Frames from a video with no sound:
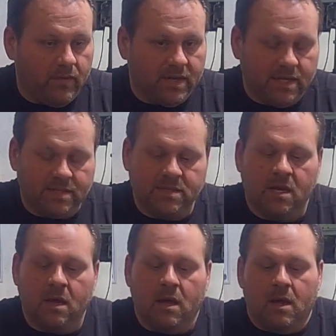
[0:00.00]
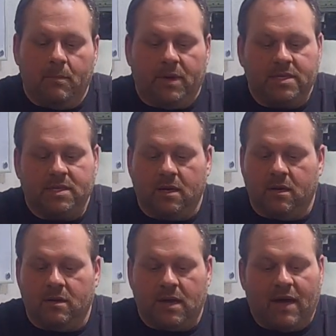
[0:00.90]
on this, but
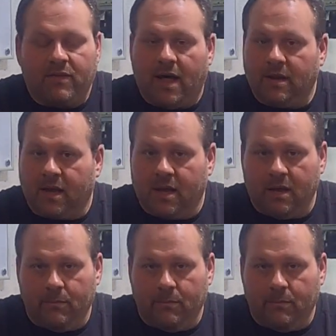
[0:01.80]
I've got a